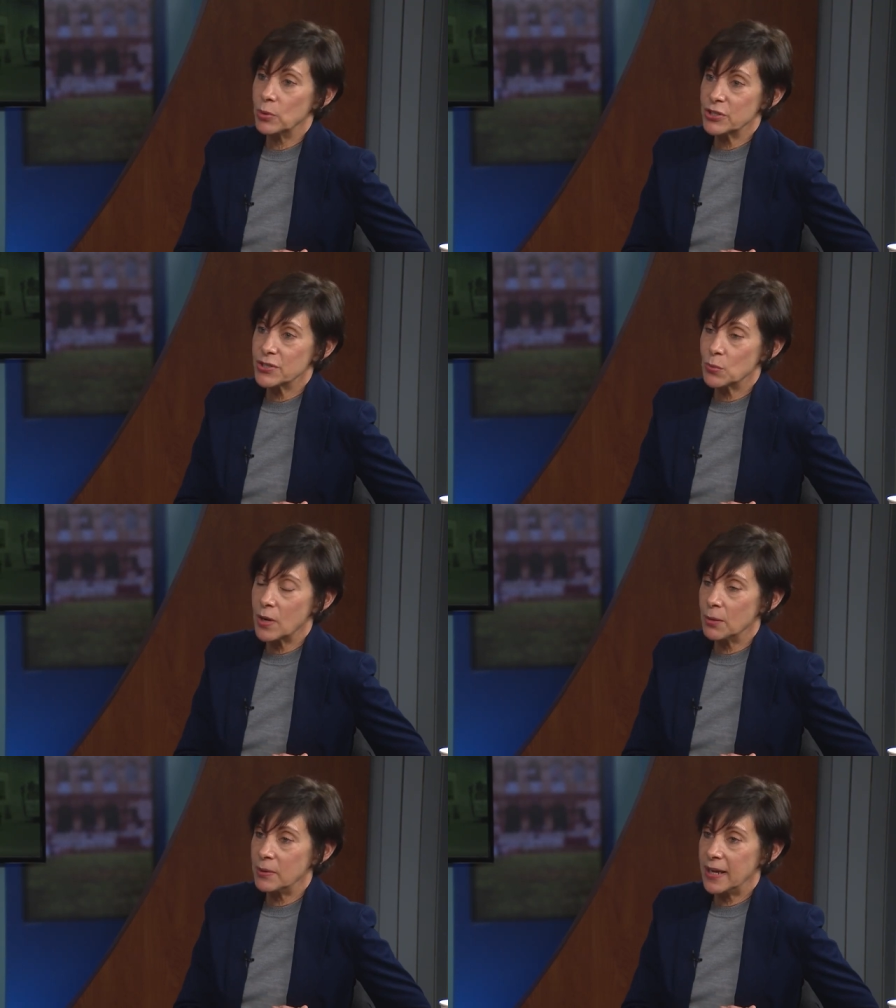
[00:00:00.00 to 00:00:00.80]
which is
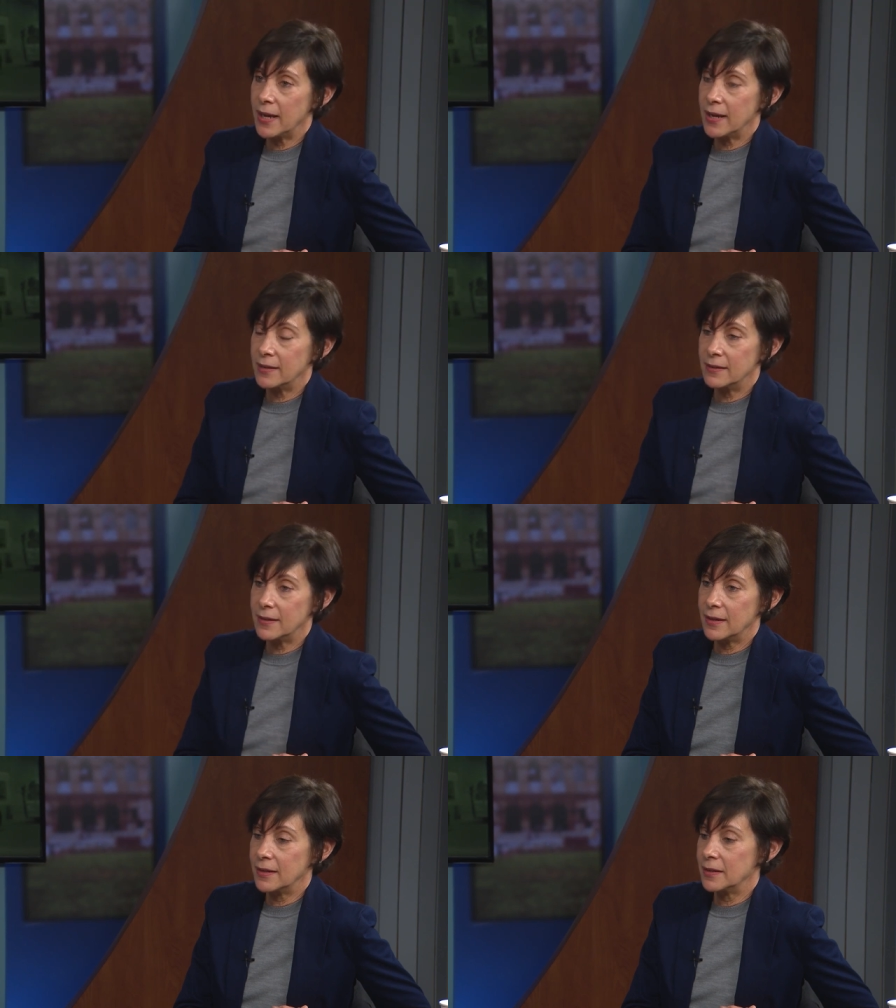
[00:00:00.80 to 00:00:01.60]
why we had
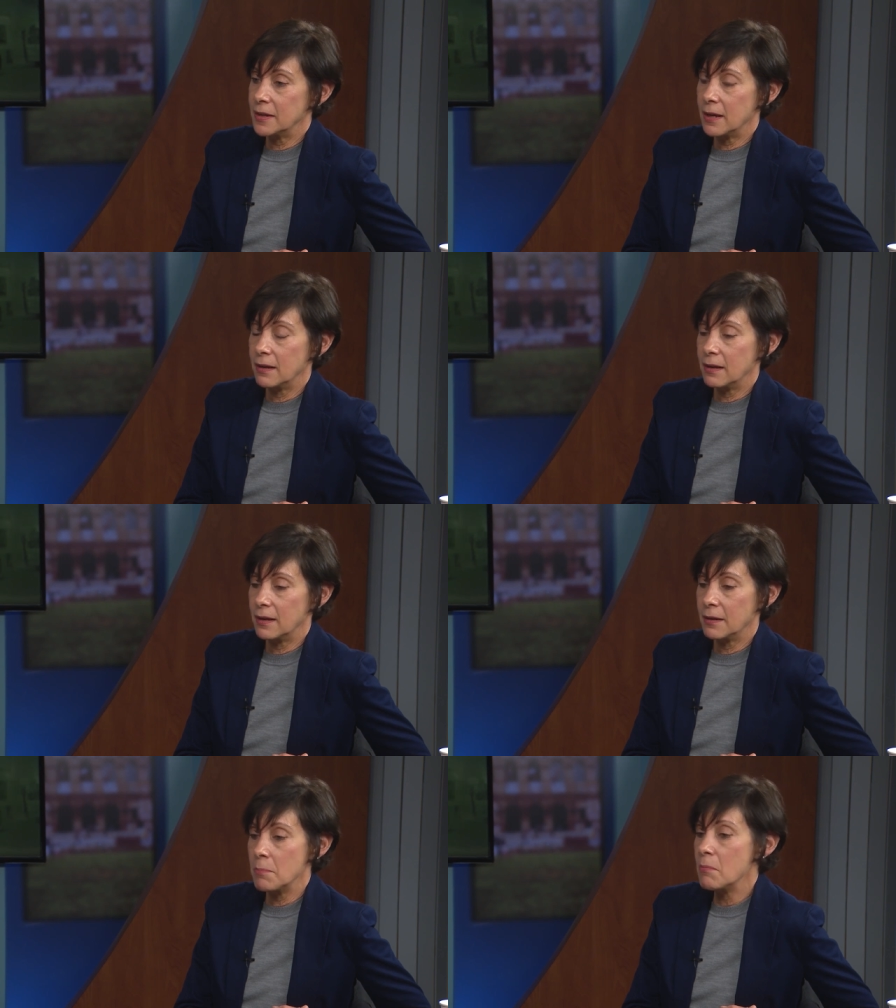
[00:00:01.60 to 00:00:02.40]
a,
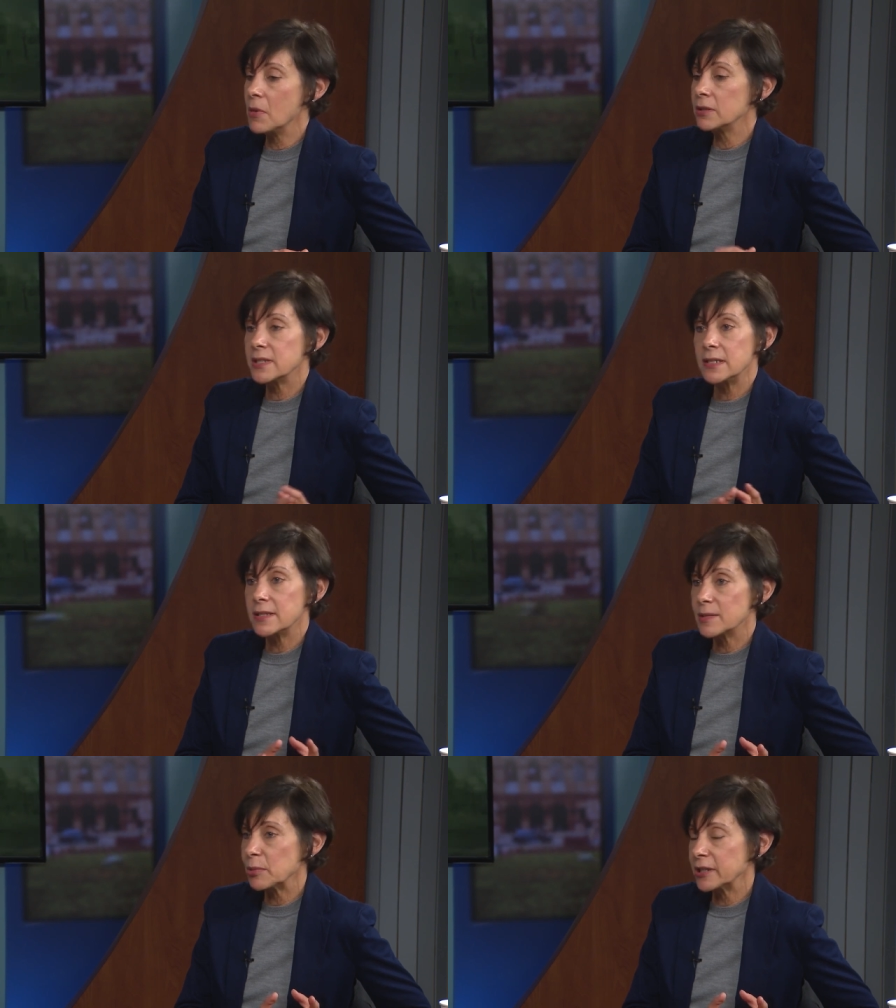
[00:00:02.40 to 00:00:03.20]
uh, a, a
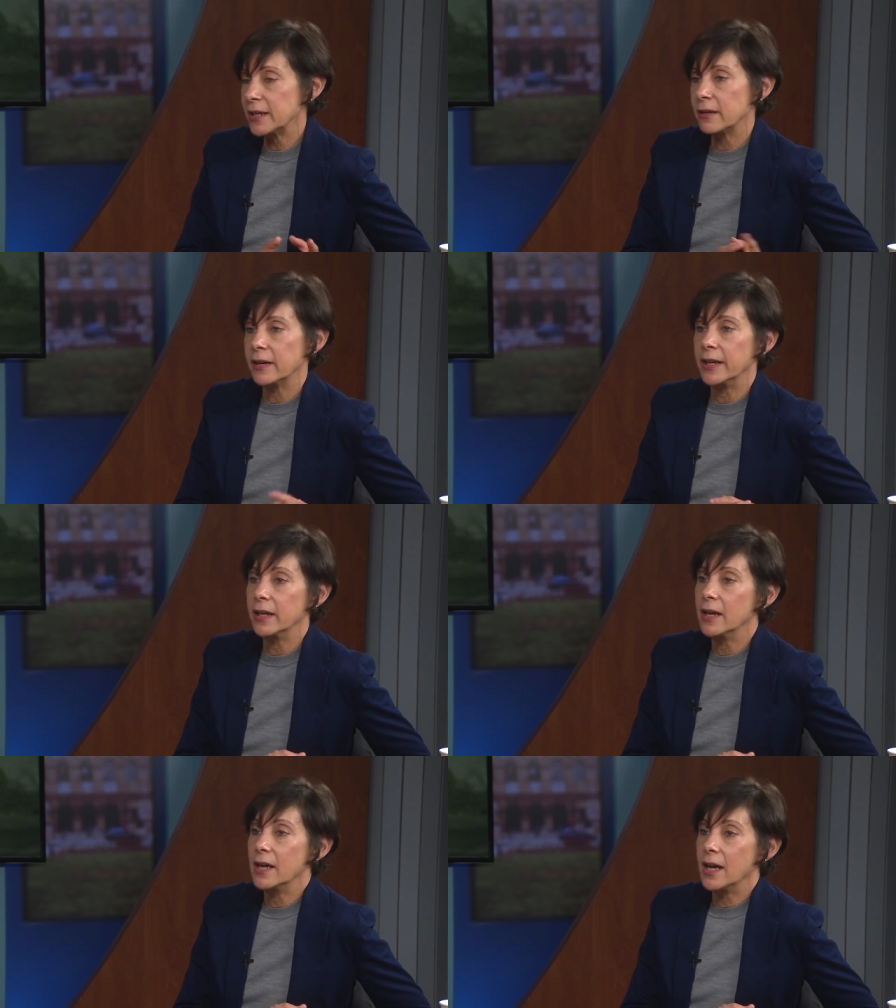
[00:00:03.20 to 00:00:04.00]
multidisciplinary